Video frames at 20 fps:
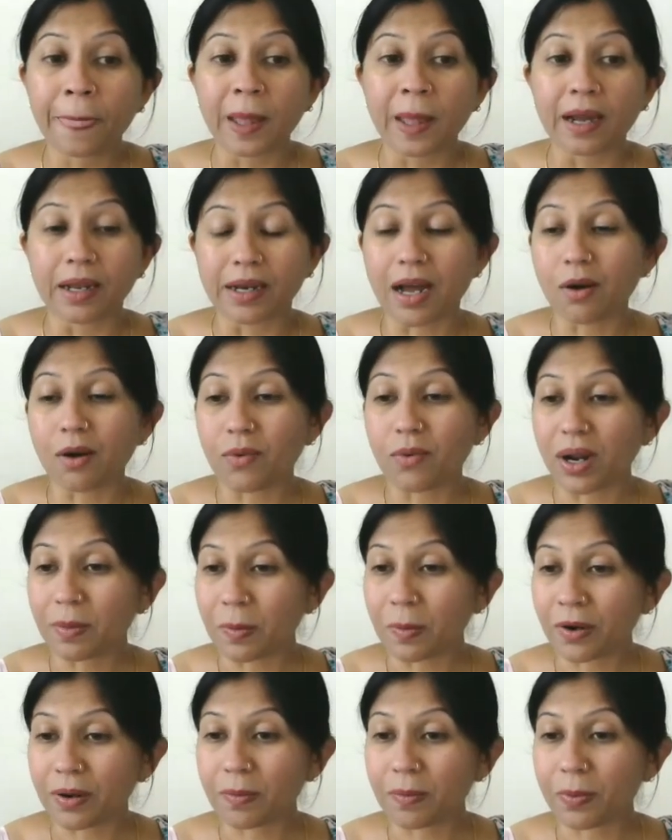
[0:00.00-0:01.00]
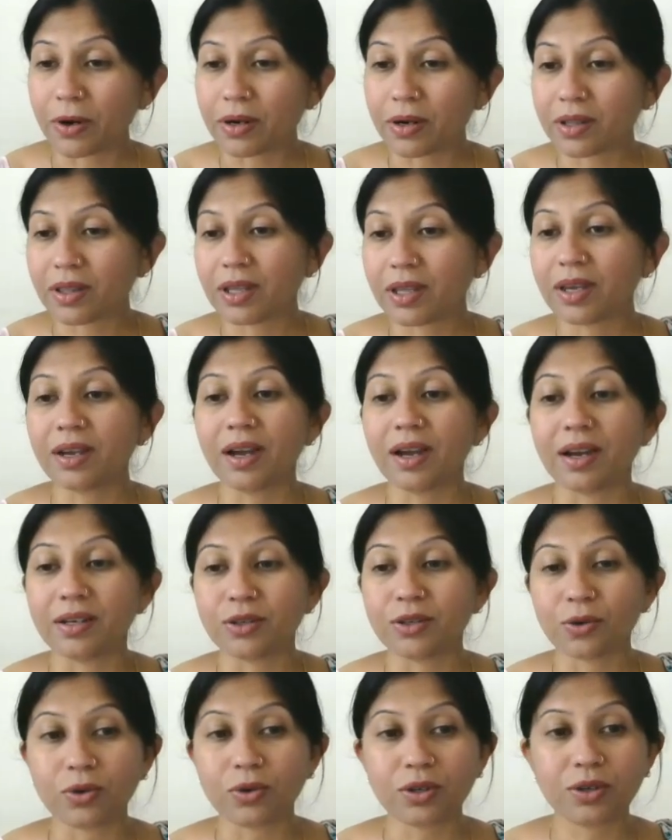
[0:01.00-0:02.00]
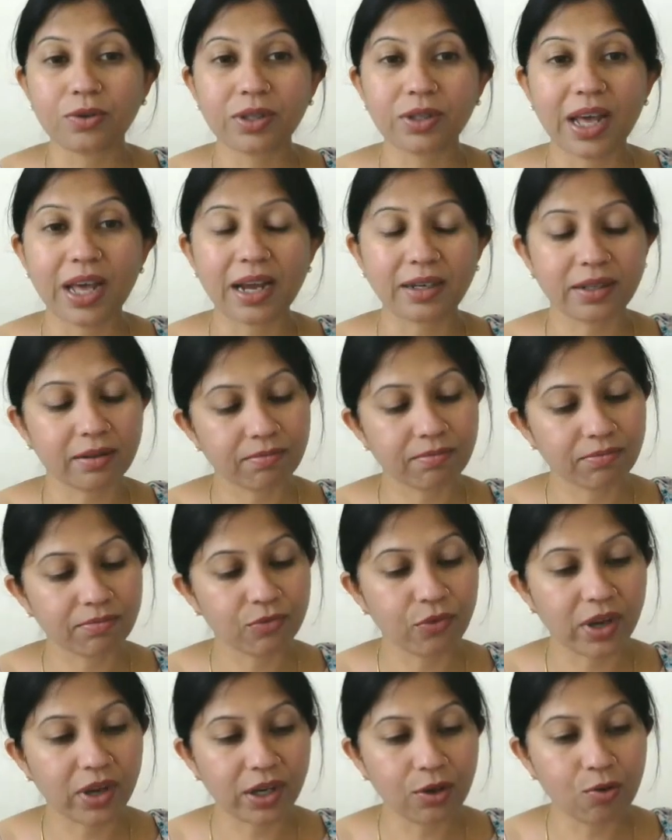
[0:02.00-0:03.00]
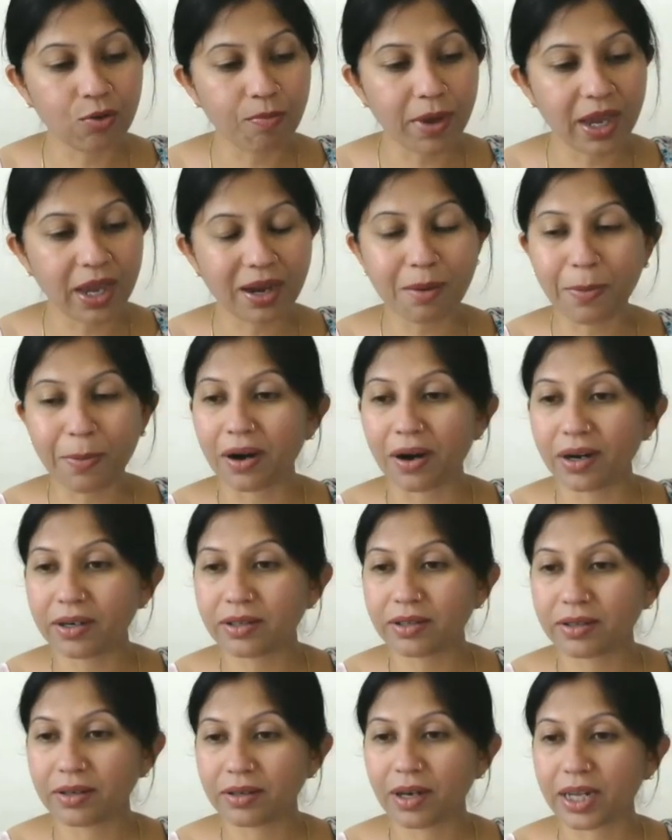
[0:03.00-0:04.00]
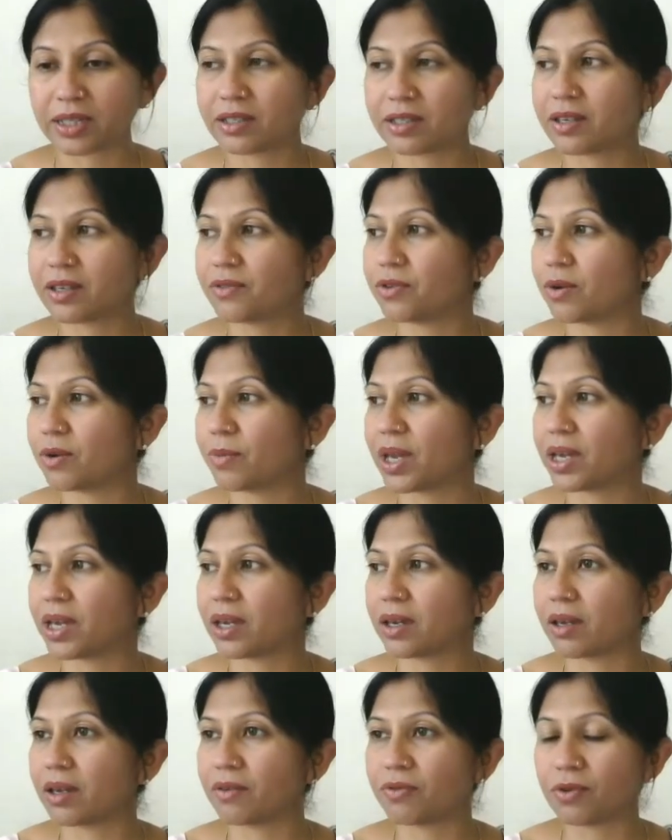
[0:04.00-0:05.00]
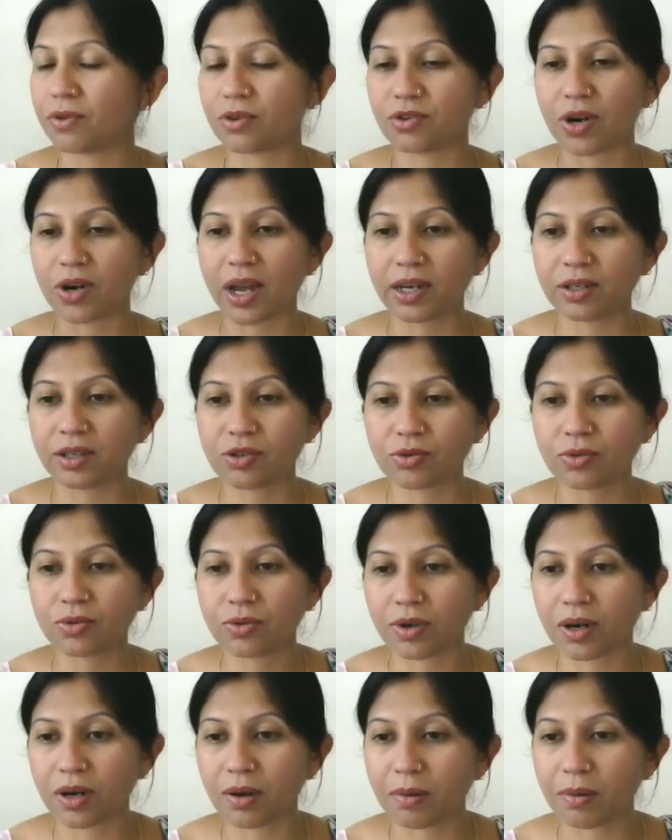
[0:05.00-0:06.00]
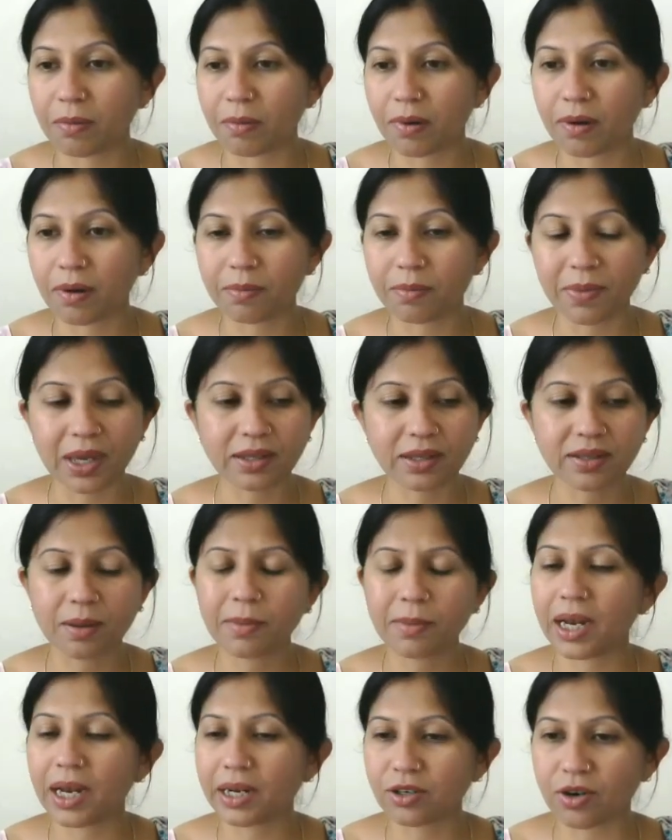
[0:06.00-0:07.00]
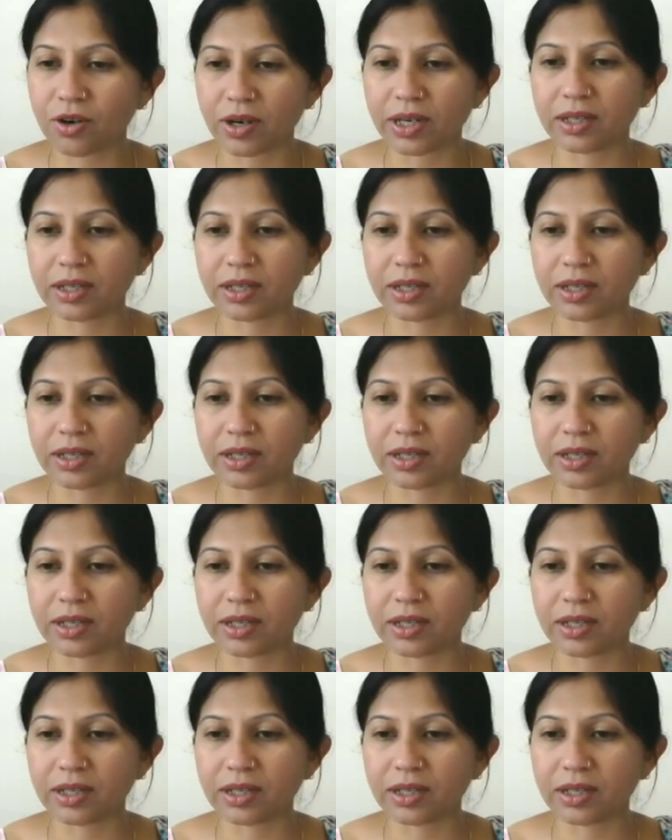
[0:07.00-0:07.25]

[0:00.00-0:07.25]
Now, one more important thing, I told you that when you make a part, let's say if you're trying to make some electronic